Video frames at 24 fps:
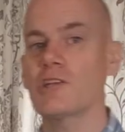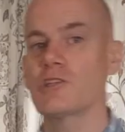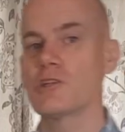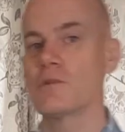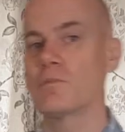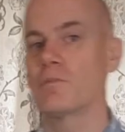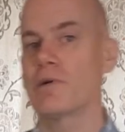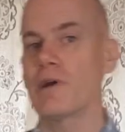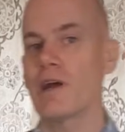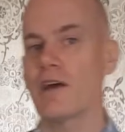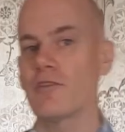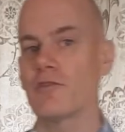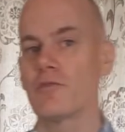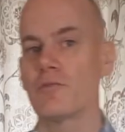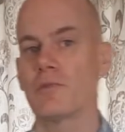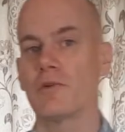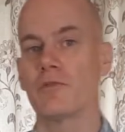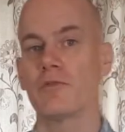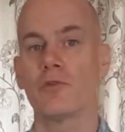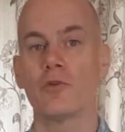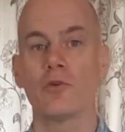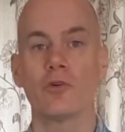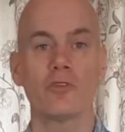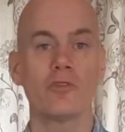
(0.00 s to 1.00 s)
a breath
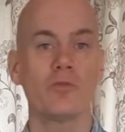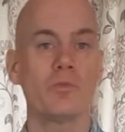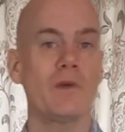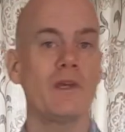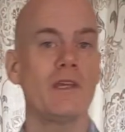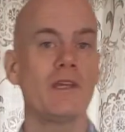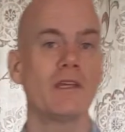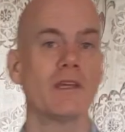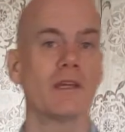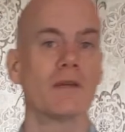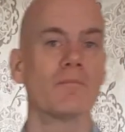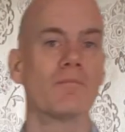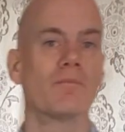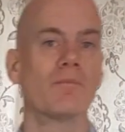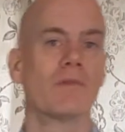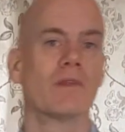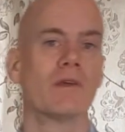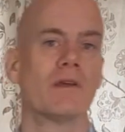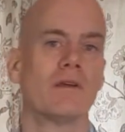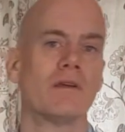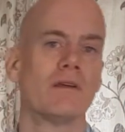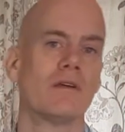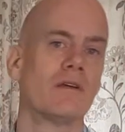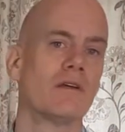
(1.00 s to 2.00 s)
before speaking.
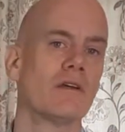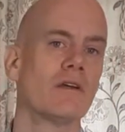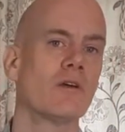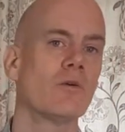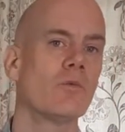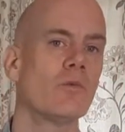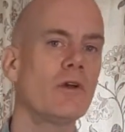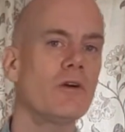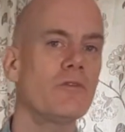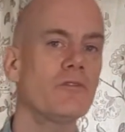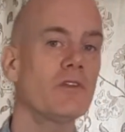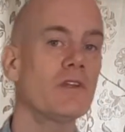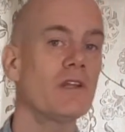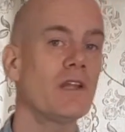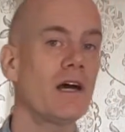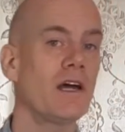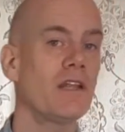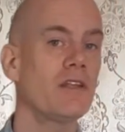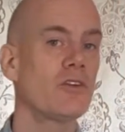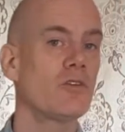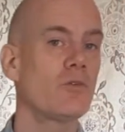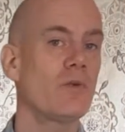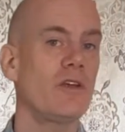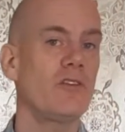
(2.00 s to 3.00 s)
We often
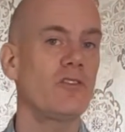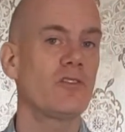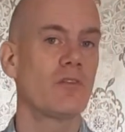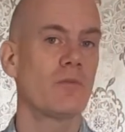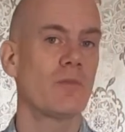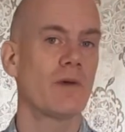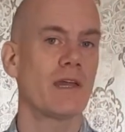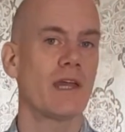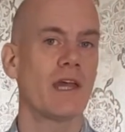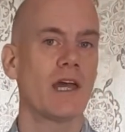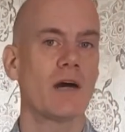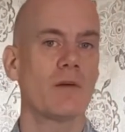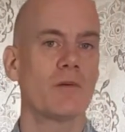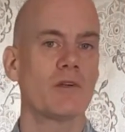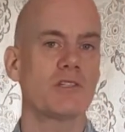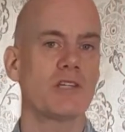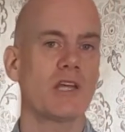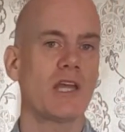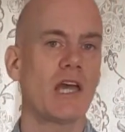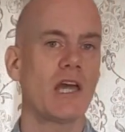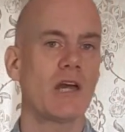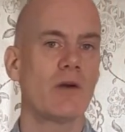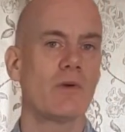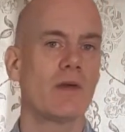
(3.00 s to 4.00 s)
underestimate how much
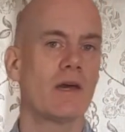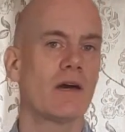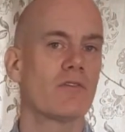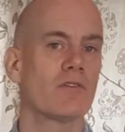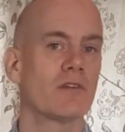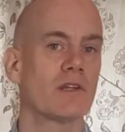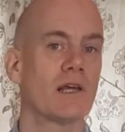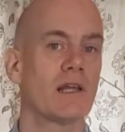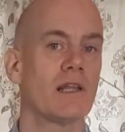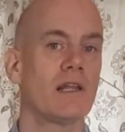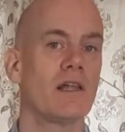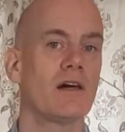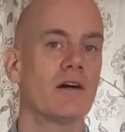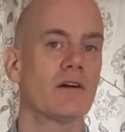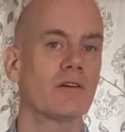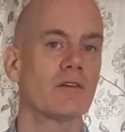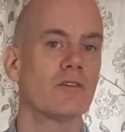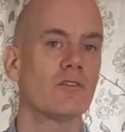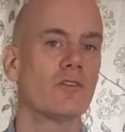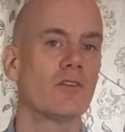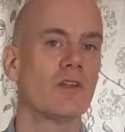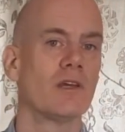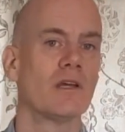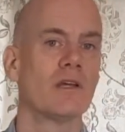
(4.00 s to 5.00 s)
air we have in our
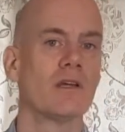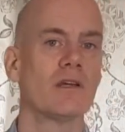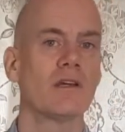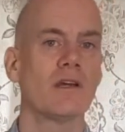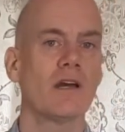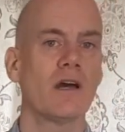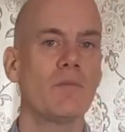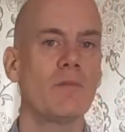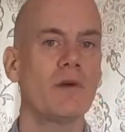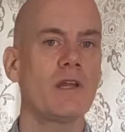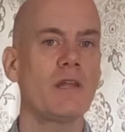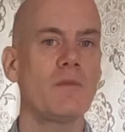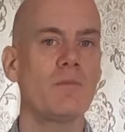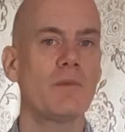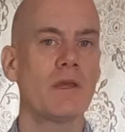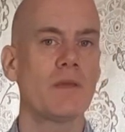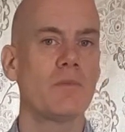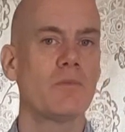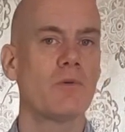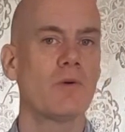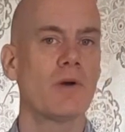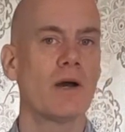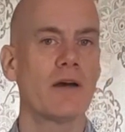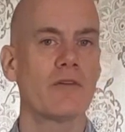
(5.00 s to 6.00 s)
lungs, and many
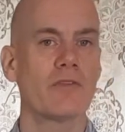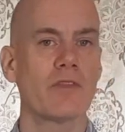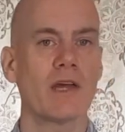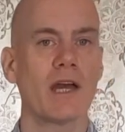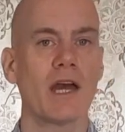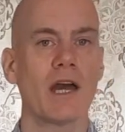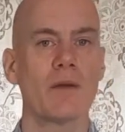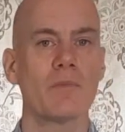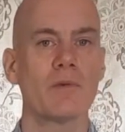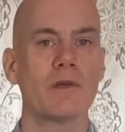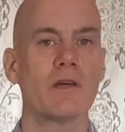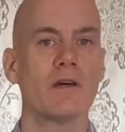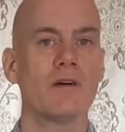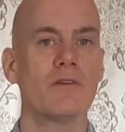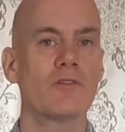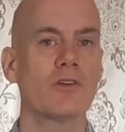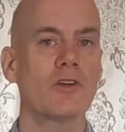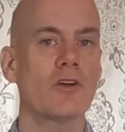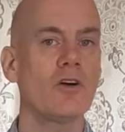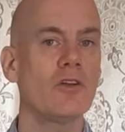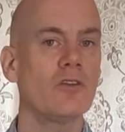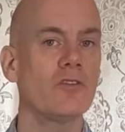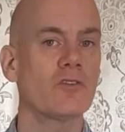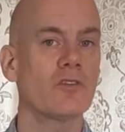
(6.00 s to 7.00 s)
people have the habit of
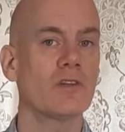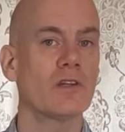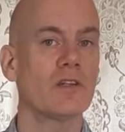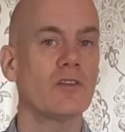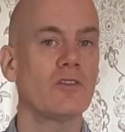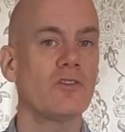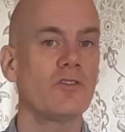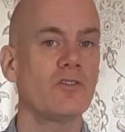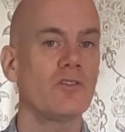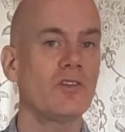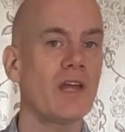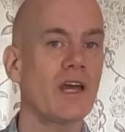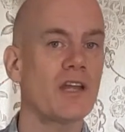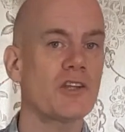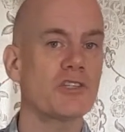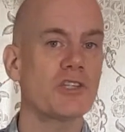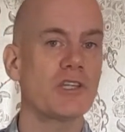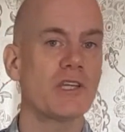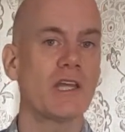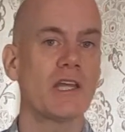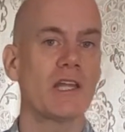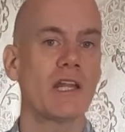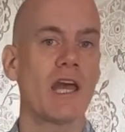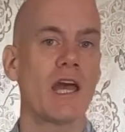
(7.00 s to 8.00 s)
constantly
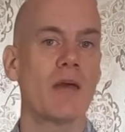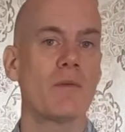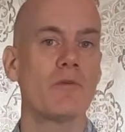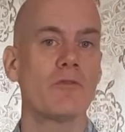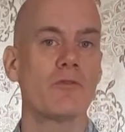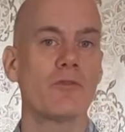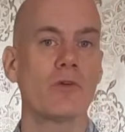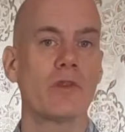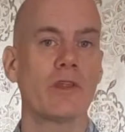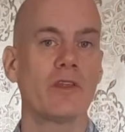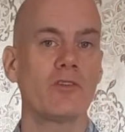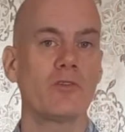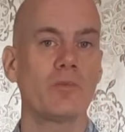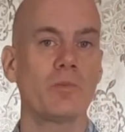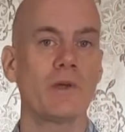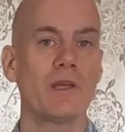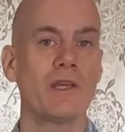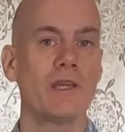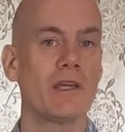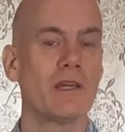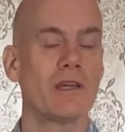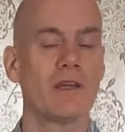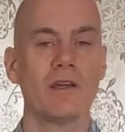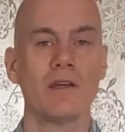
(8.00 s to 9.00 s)
snatching in air before they
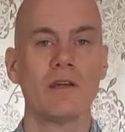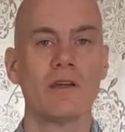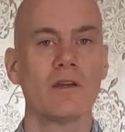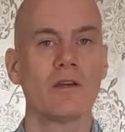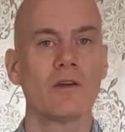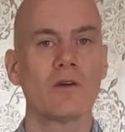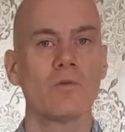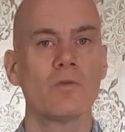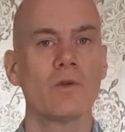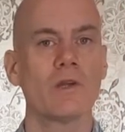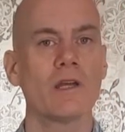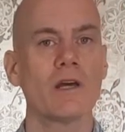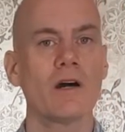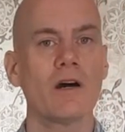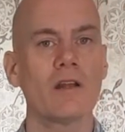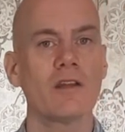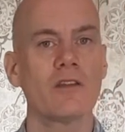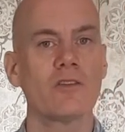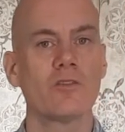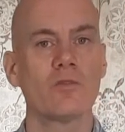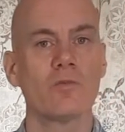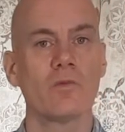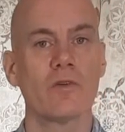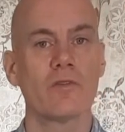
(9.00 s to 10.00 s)
speak,
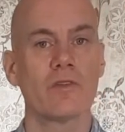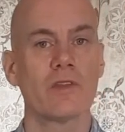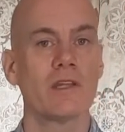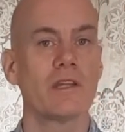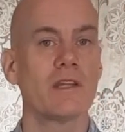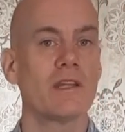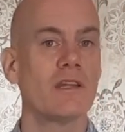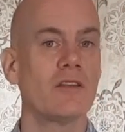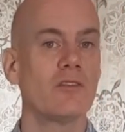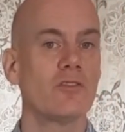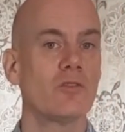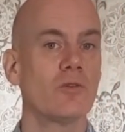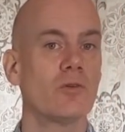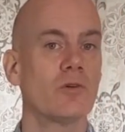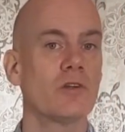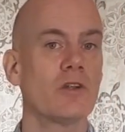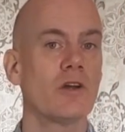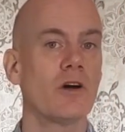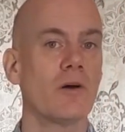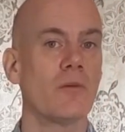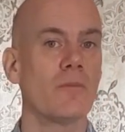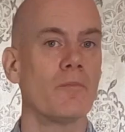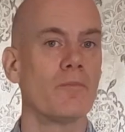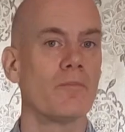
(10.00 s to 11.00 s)
regardless of whether they need to or not.